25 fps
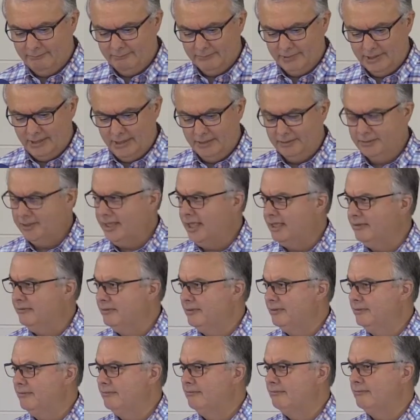King
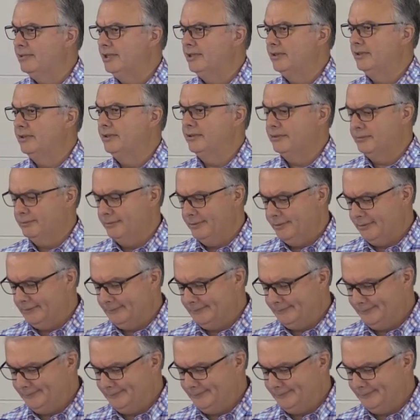David did it as well.